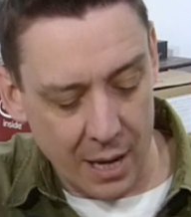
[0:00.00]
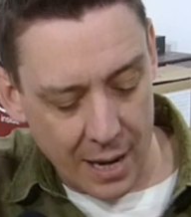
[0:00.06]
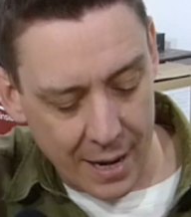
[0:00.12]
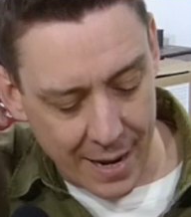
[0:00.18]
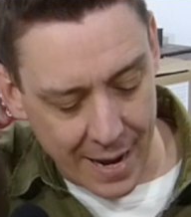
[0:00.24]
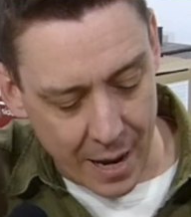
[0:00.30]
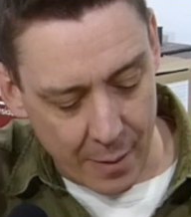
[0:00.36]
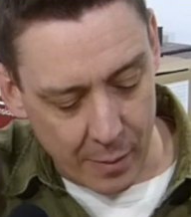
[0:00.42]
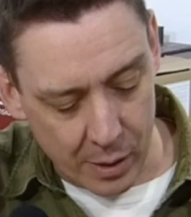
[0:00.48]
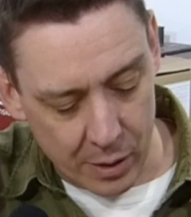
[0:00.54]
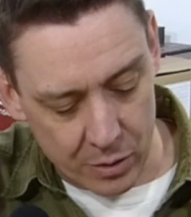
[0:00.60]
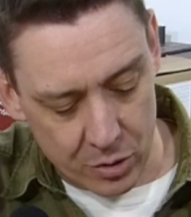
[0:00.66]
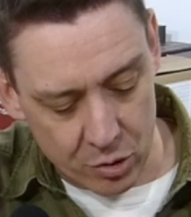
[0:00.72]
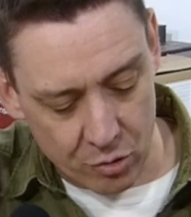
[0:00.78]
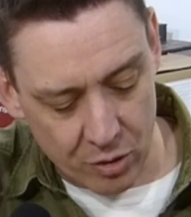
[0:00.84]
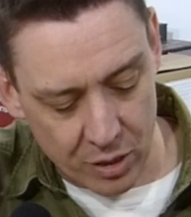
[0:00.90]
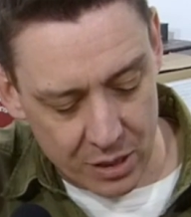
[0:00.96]
and AMOLED
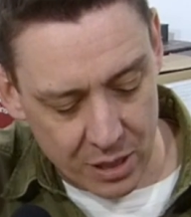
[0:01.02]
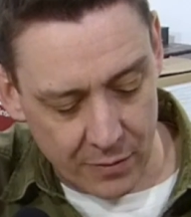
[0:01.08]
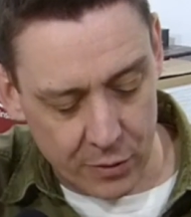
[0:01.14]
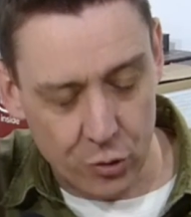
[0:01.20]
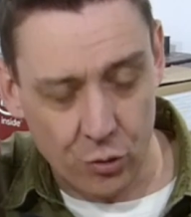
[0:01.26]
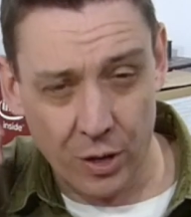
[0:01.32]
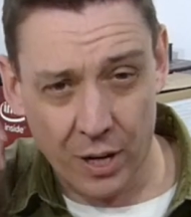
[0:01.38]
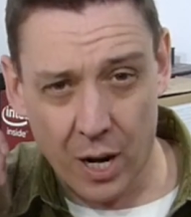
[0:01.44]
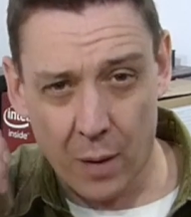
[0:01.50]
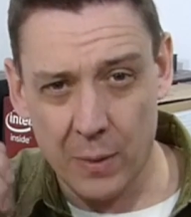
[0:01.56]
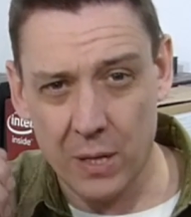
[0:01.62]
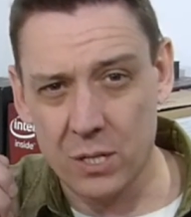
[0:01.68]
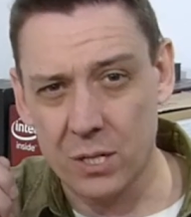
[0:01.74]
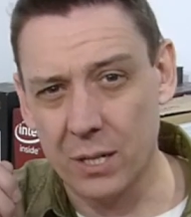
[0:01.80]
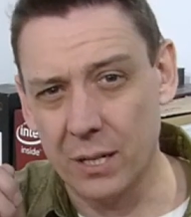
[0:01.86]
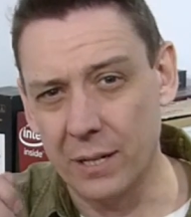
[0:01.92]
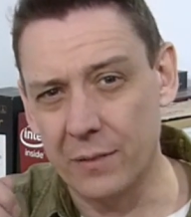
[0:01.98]
screens have a trick up their
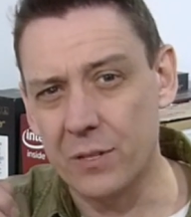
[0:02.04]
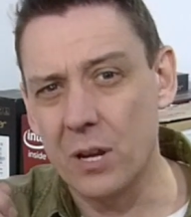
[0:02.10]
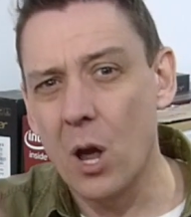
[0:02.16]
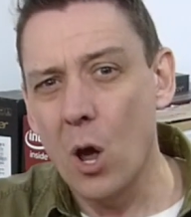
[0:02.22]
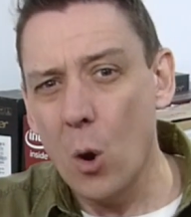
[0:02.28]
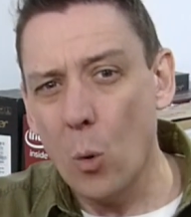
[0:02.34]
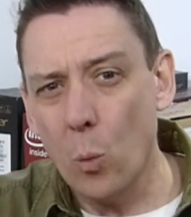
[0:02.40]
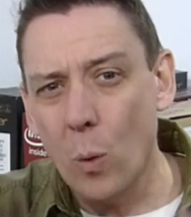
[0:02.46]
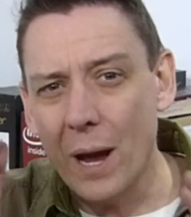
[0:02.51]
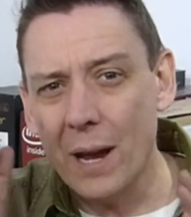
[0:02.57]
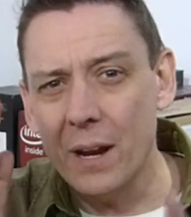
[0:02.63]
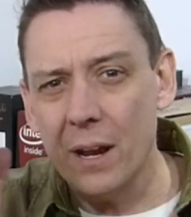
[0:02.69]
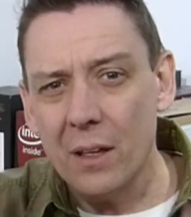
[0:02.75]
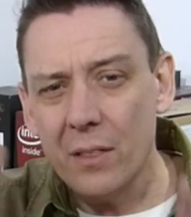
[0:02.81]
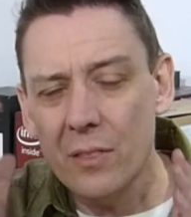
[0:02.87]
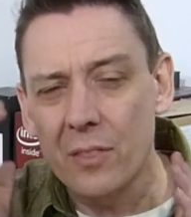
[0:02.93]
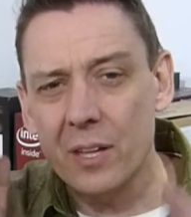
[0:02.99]
sleeves. When
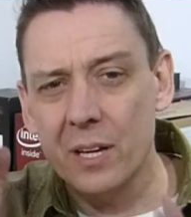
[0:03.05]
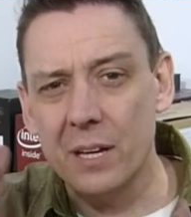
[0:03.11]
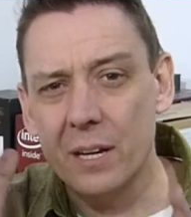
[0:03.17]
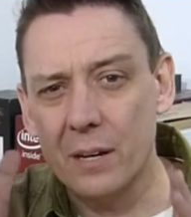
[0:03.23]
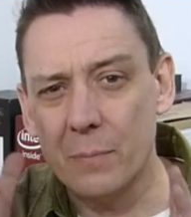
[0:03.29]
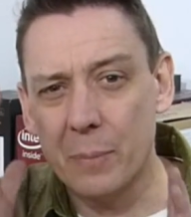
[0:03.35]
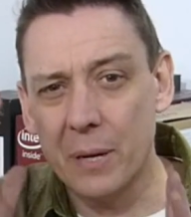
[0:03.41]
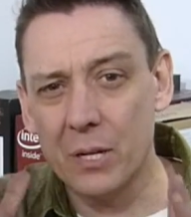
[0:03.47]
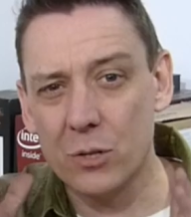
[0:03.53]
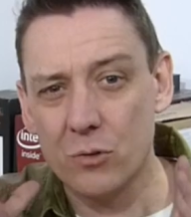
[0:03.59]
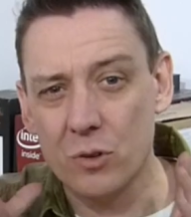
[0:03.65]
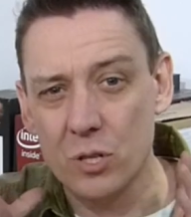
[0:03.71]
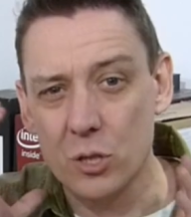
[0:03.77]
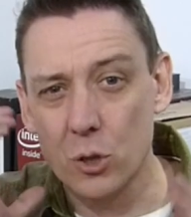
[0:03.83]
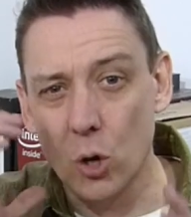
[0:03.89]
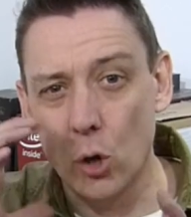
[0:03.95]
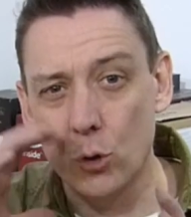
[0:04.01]
the picture is
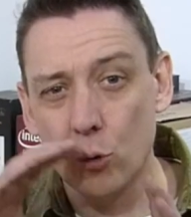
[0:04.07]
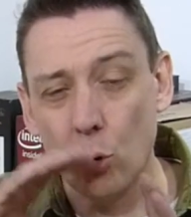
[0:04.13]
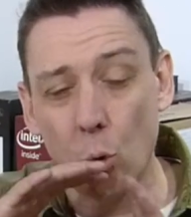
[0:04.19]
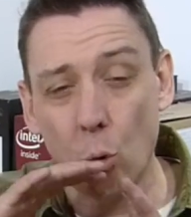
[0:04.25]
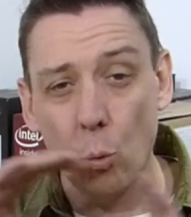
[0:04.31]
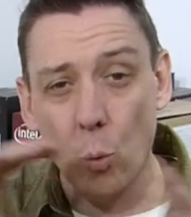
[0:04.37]
not all